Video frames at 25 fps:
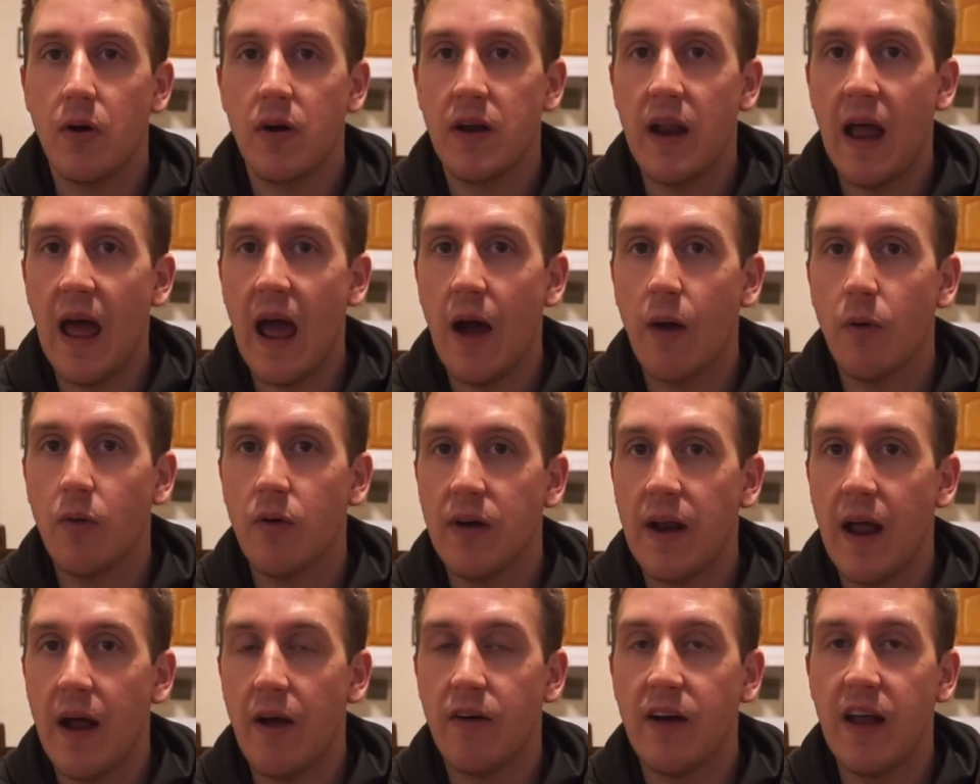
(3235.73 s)
an
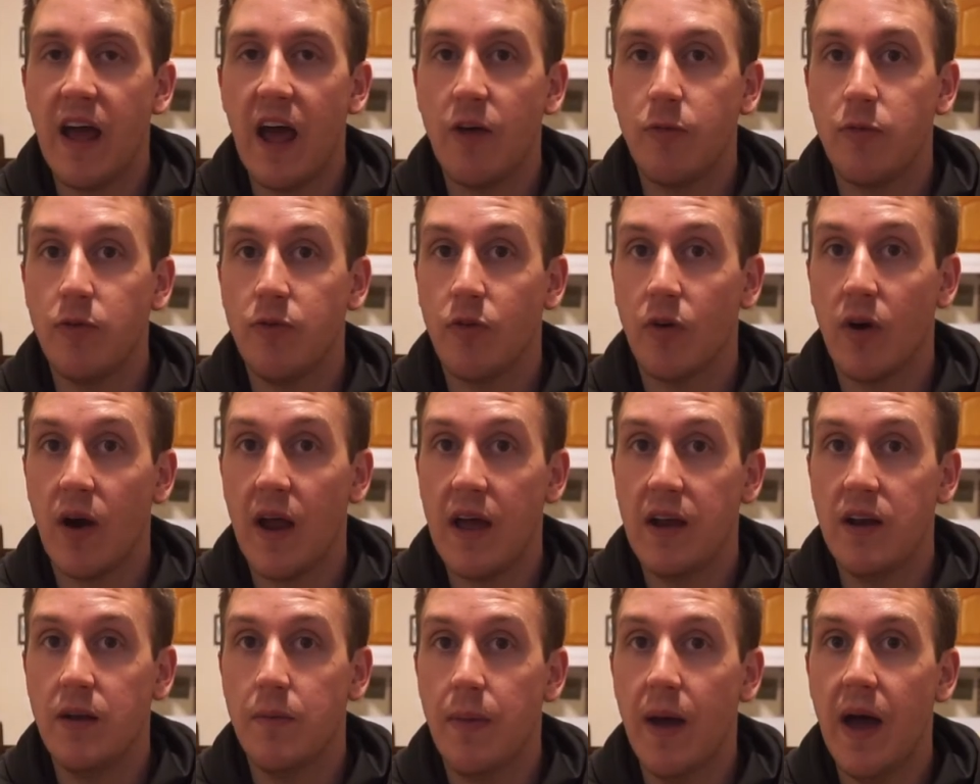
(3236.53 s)
hour and a half before I
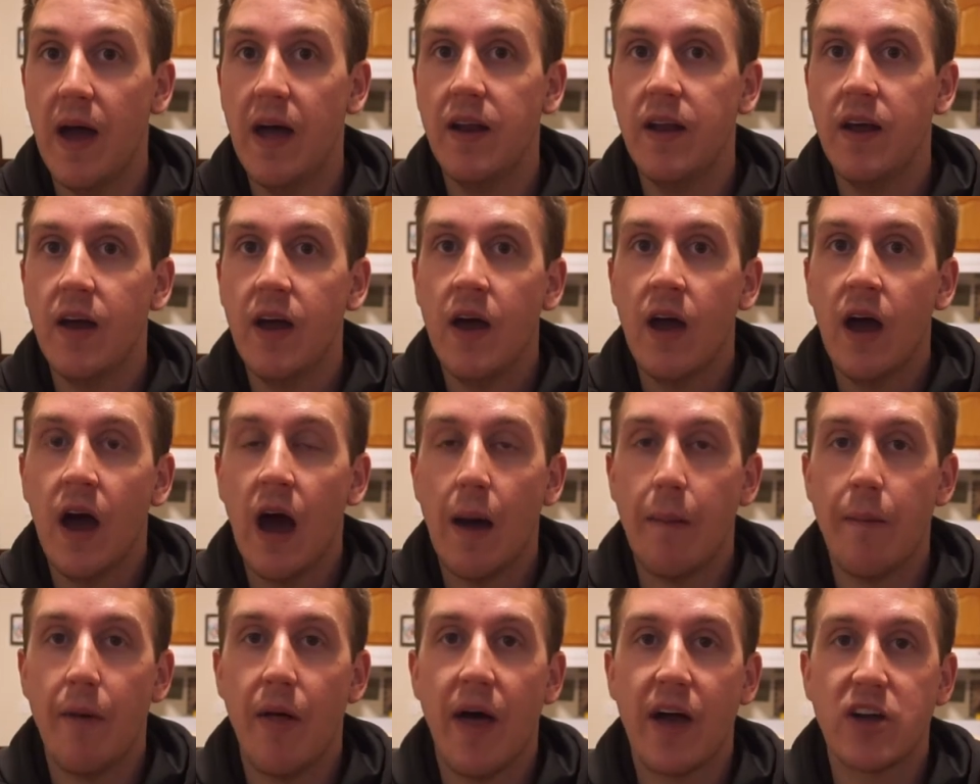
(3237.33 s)
head to bed,
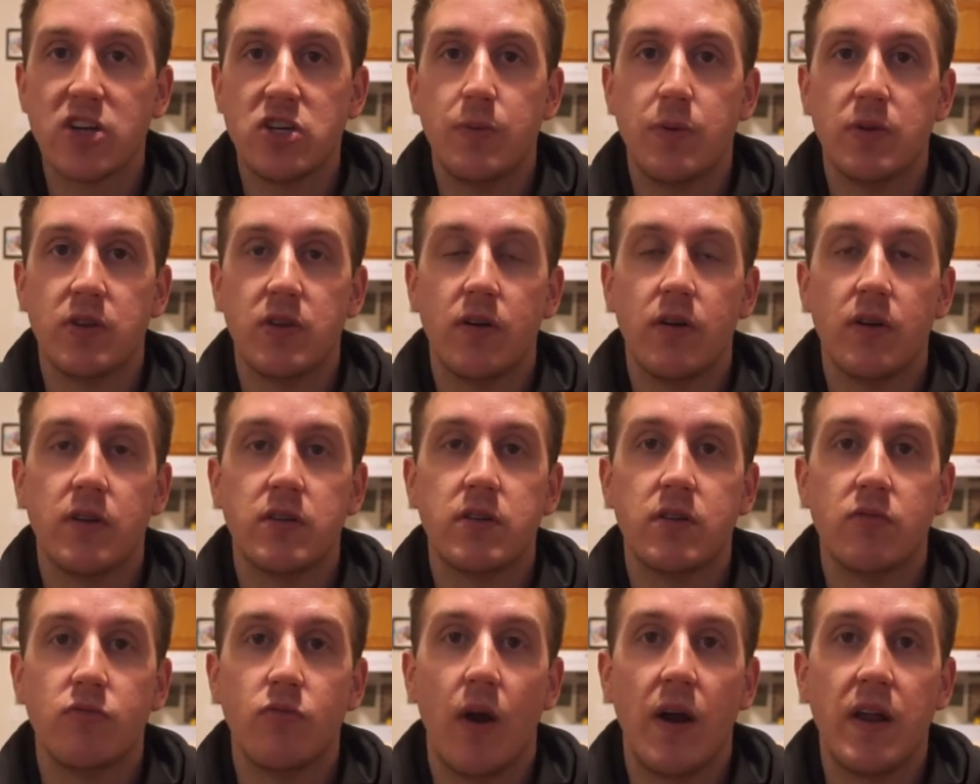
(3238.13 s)
I'll actually put the
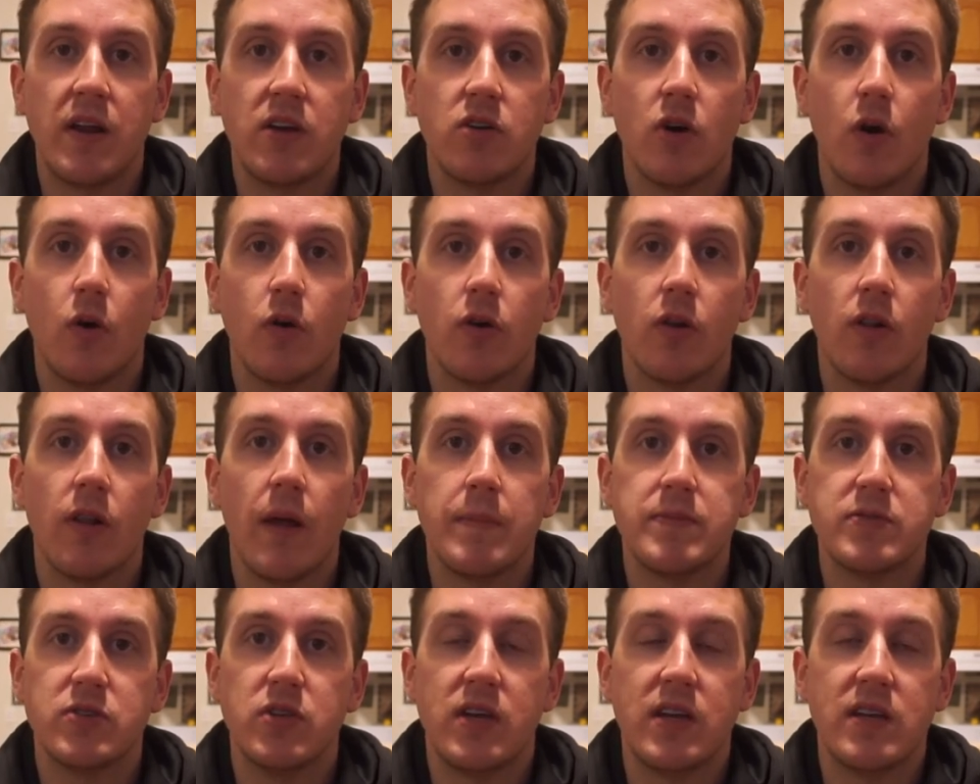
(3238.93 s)
running total
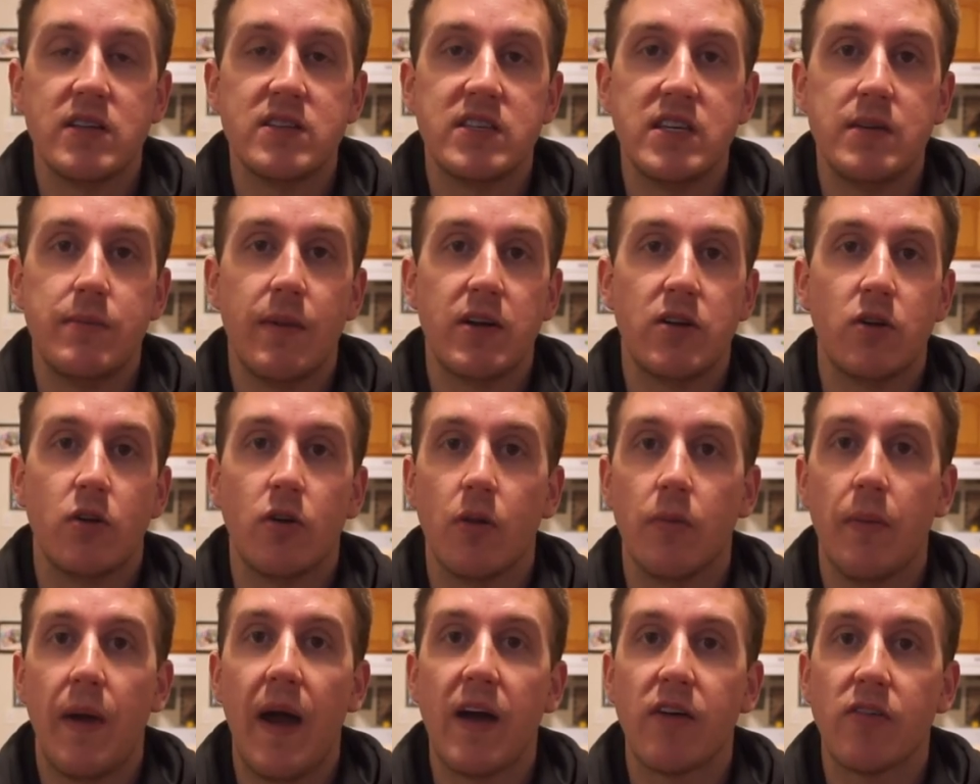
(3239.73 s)
up so you can see my
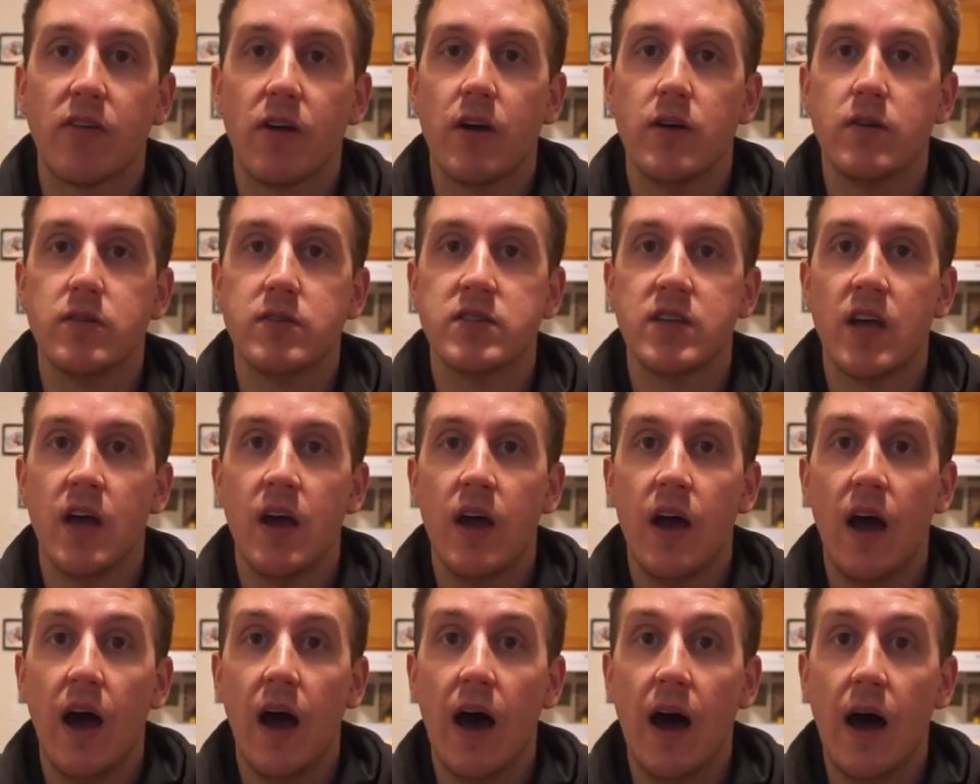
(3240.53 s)
total macros.
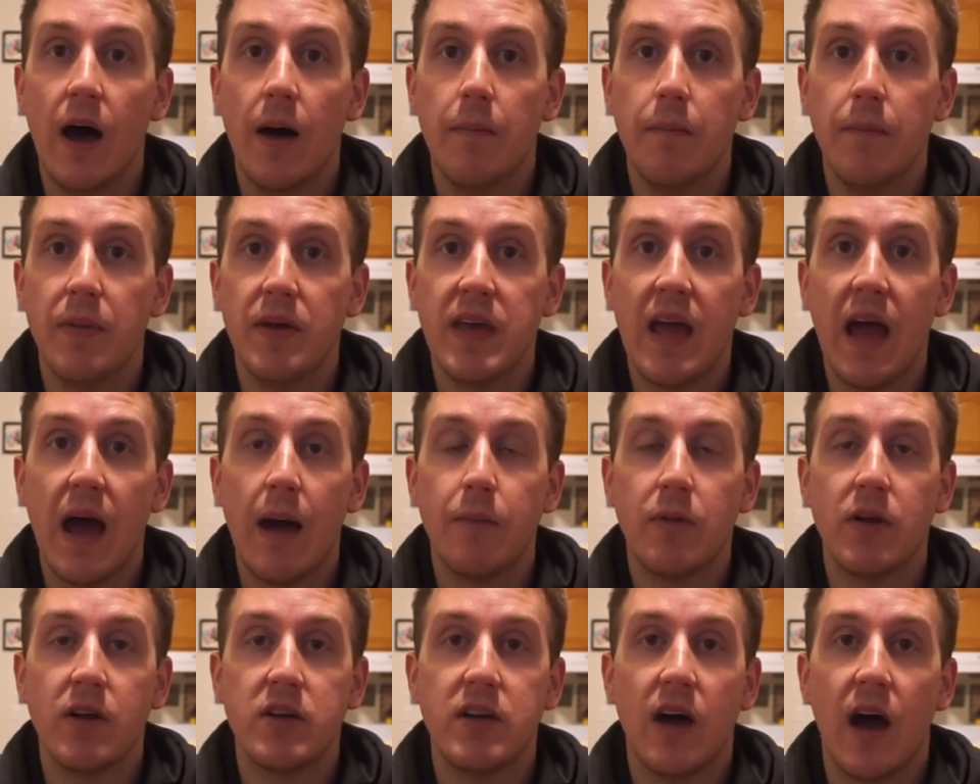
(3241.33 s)
But yeah,
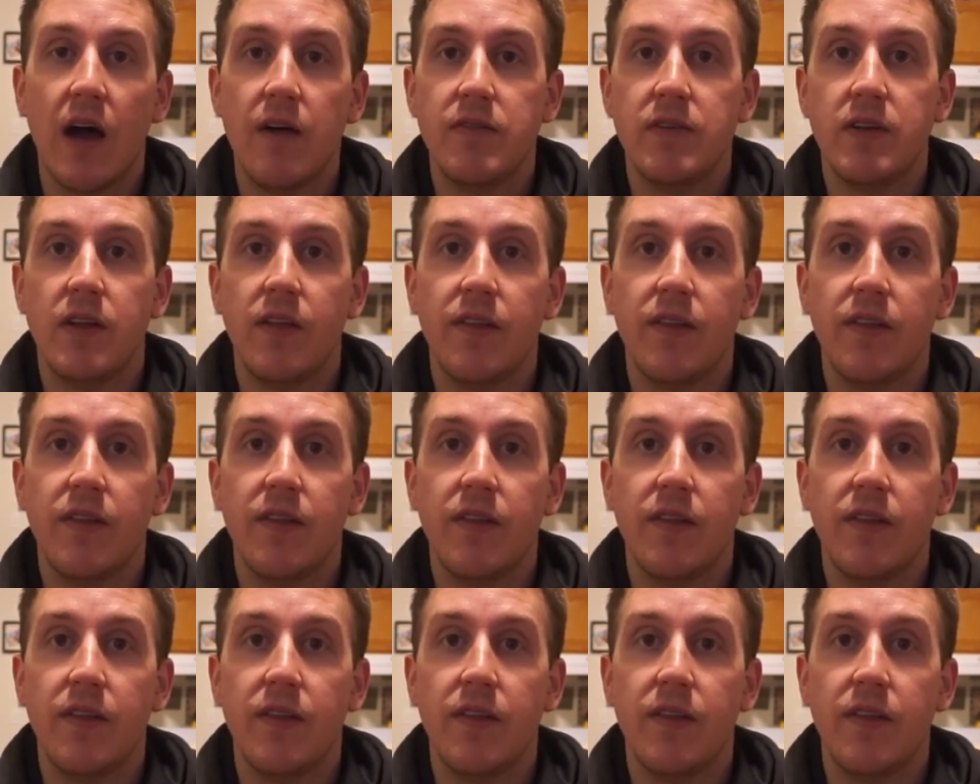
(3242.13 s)
I'm gonna dive into